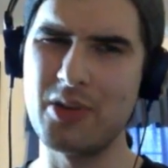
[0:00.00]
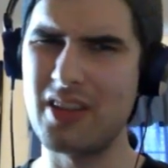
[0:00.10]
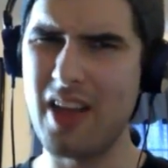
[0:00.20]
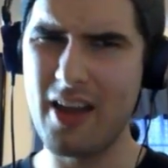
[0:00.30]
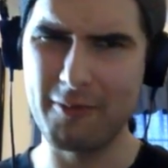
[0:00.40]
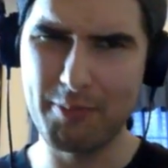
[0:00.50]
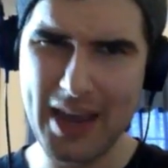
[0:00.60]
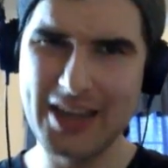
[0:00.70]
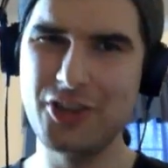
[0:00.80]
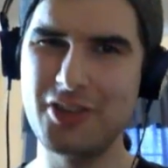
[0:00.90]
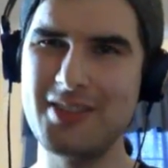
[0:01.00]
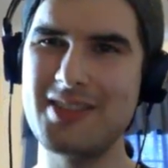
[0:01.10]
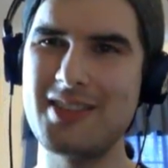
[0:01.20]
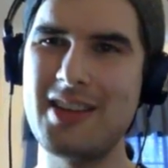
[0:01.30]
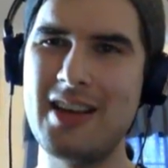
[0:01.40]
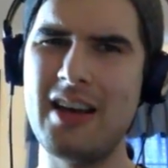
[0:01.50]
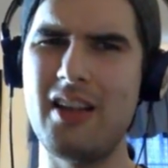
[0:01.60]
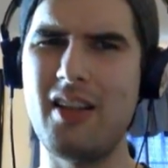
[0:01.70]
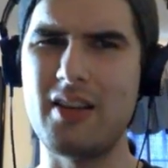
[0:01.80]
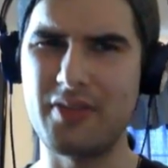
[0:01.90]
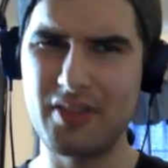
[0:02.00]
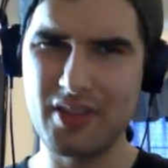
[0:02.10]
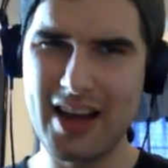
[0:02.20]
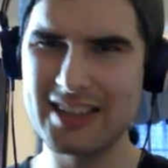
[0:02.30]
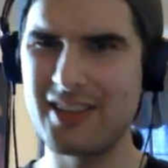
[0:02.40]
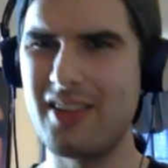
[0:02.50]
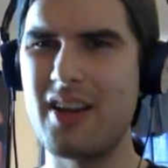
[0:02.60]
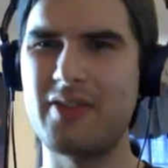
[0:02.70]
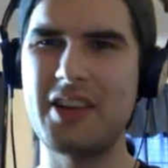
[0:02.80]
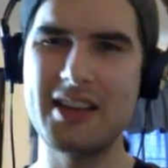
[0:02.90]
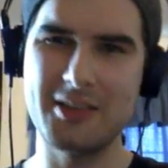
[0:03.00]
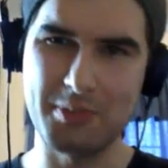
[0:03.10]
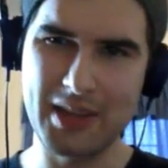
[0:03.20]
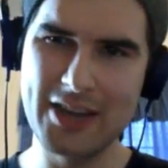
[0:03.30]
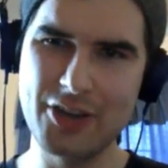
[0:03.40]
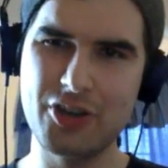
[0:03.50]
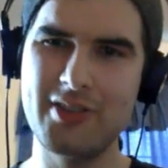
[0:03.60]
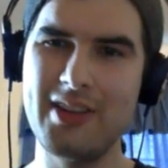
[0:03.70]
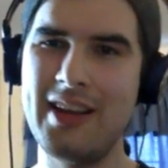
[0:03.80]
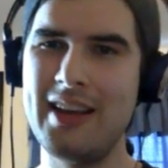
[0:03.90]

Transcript: A lot of patience, a lot of thought, a lot of contemplation.